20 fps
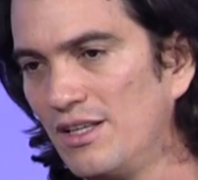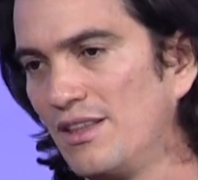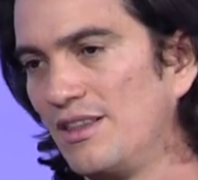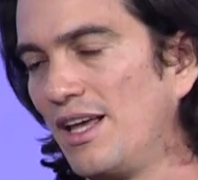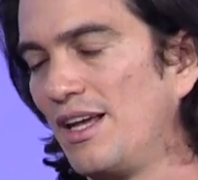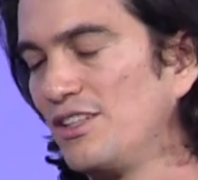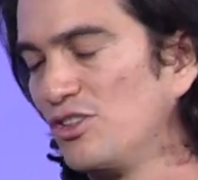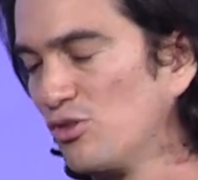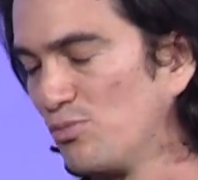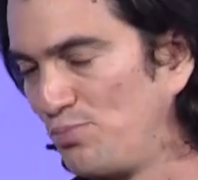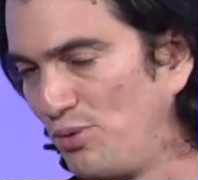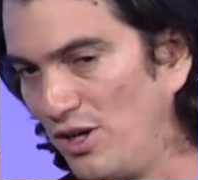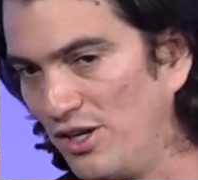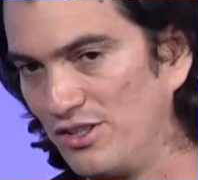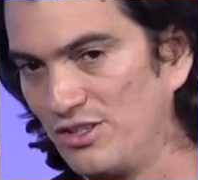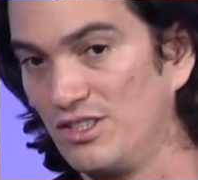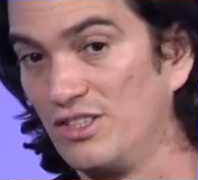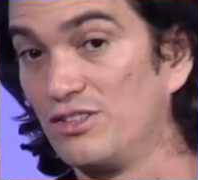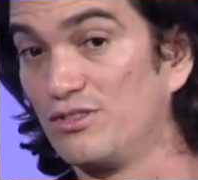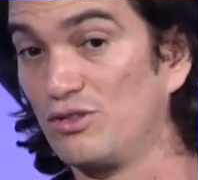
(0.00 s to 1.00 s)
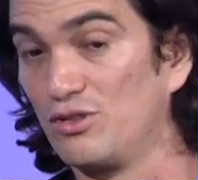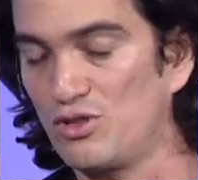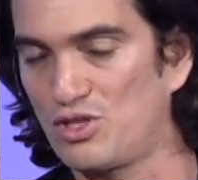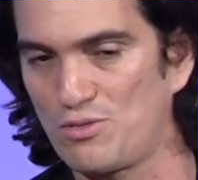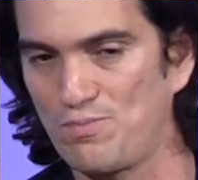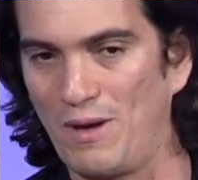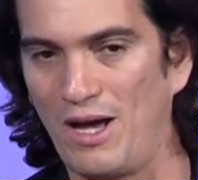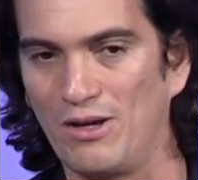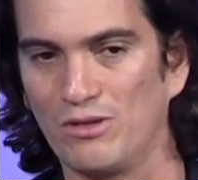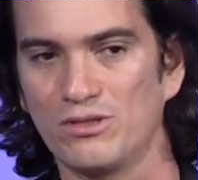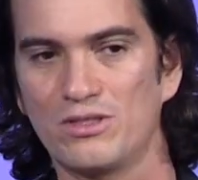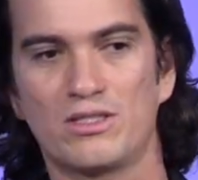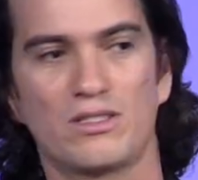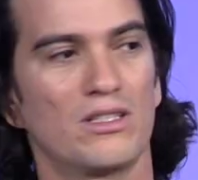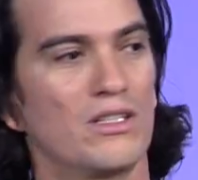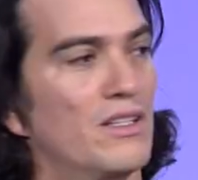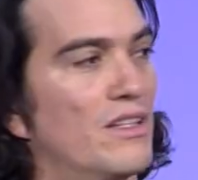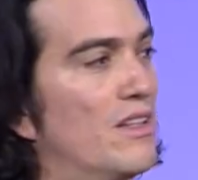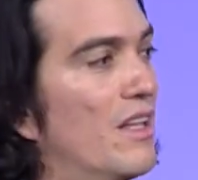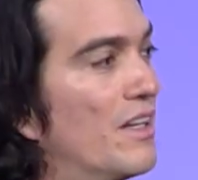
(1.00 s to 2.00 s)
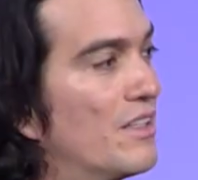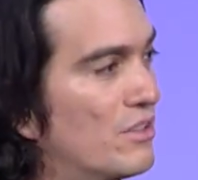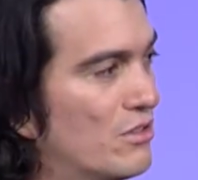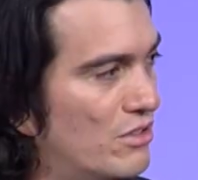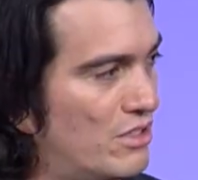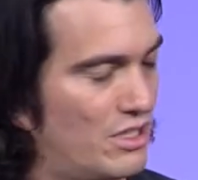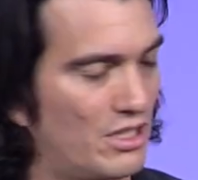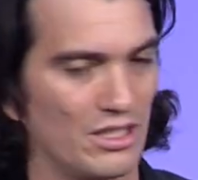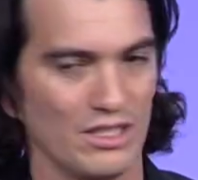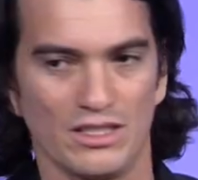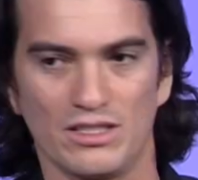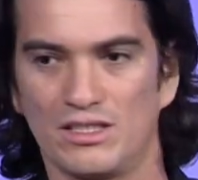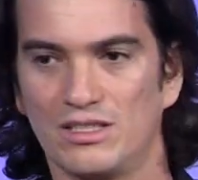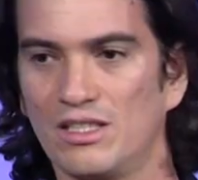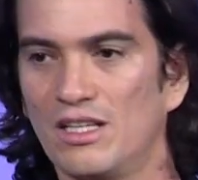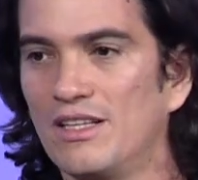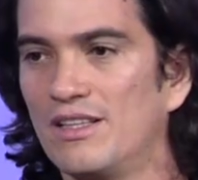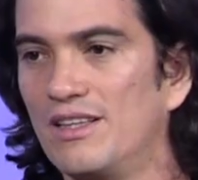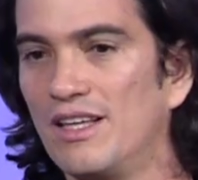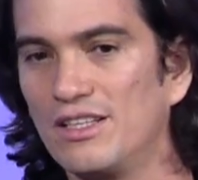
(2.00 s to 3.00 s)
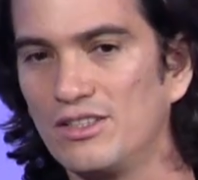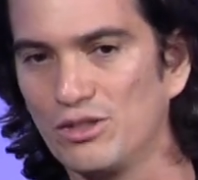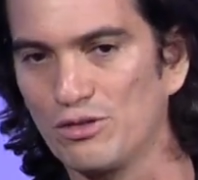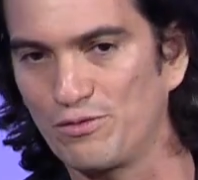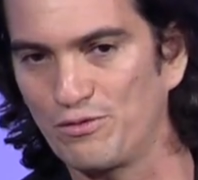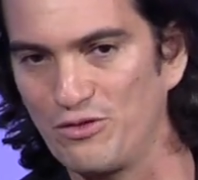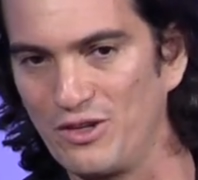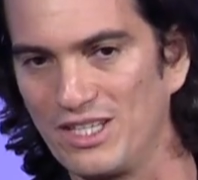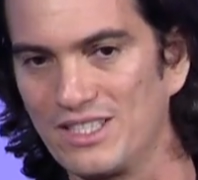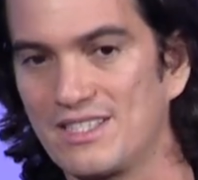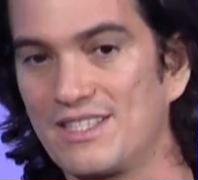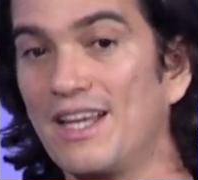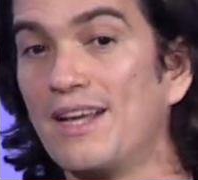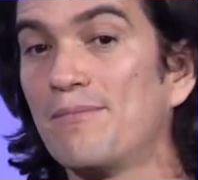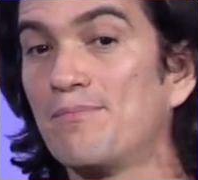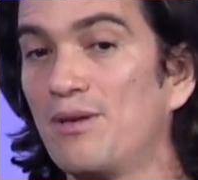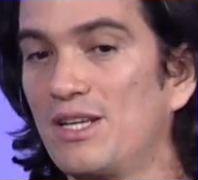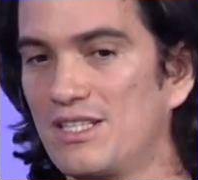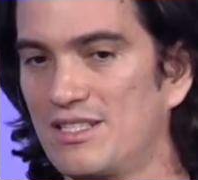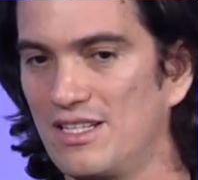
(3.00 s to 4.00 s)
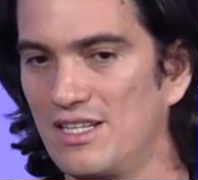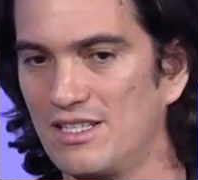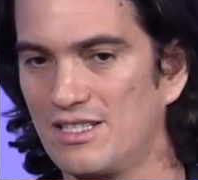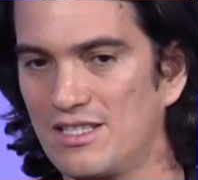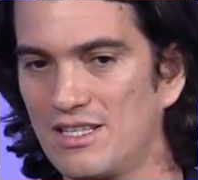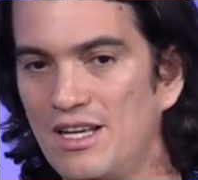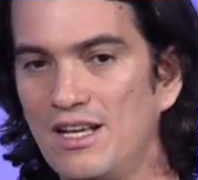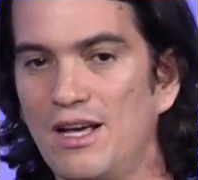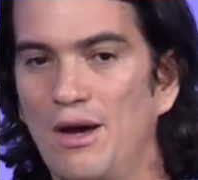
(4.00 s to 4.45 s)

then your partner, your spouse, then your kids, then your friends, then business.